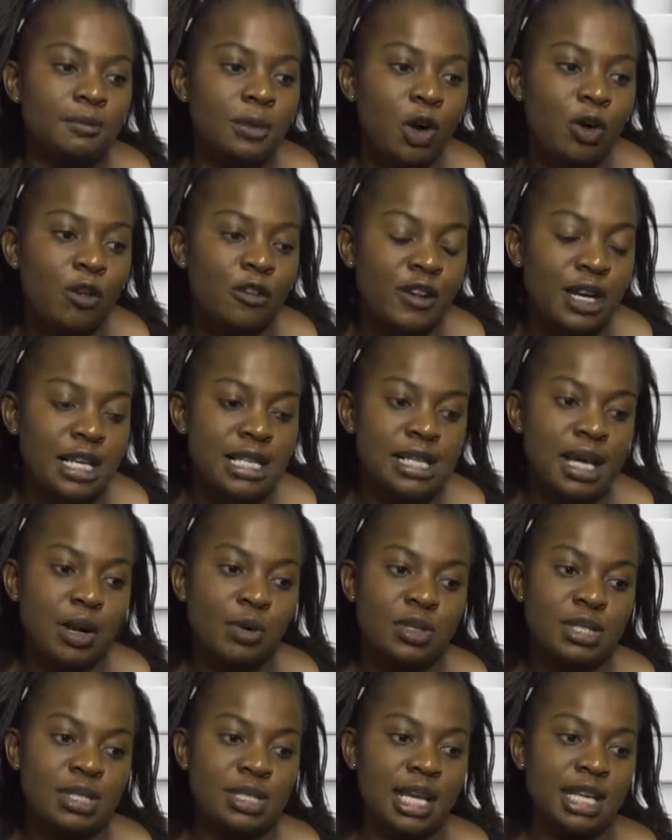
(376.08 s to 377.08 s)
orphans, I
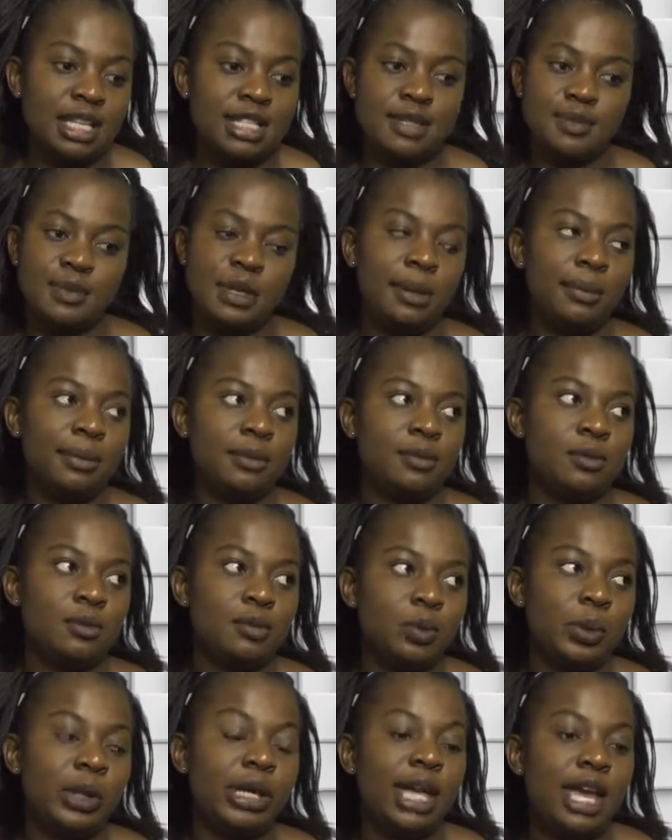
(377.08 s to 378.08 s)
would say, people,
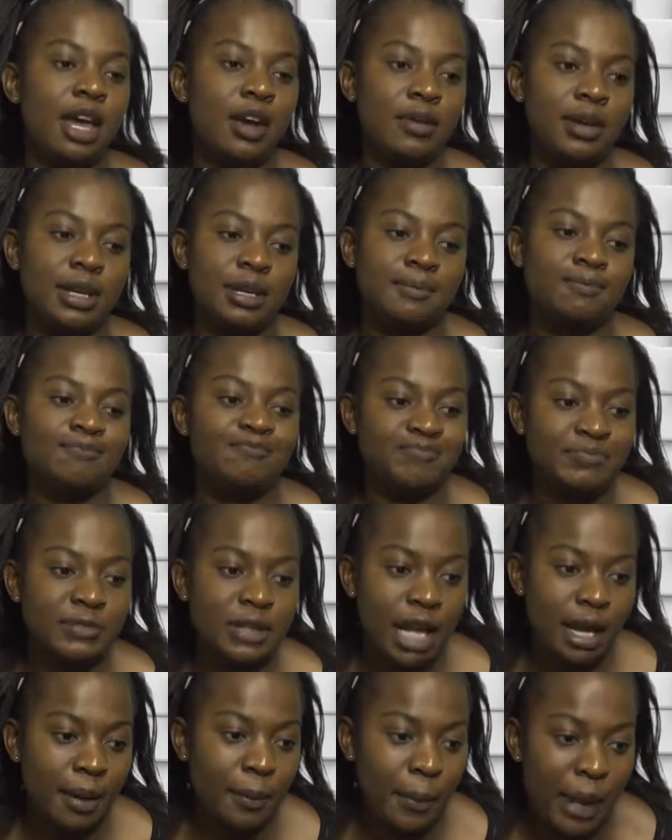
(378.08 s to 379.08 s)
we carry
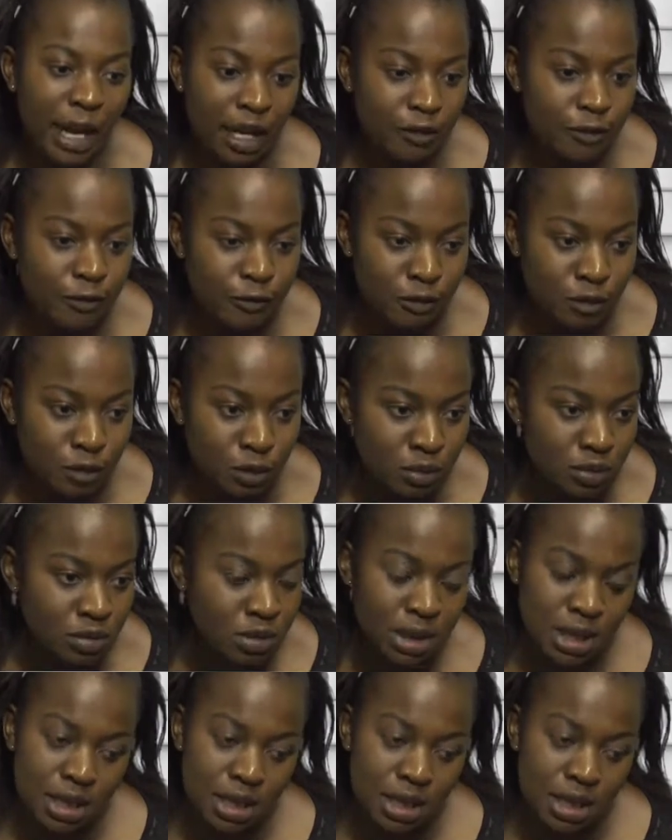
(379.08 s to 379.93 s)
painful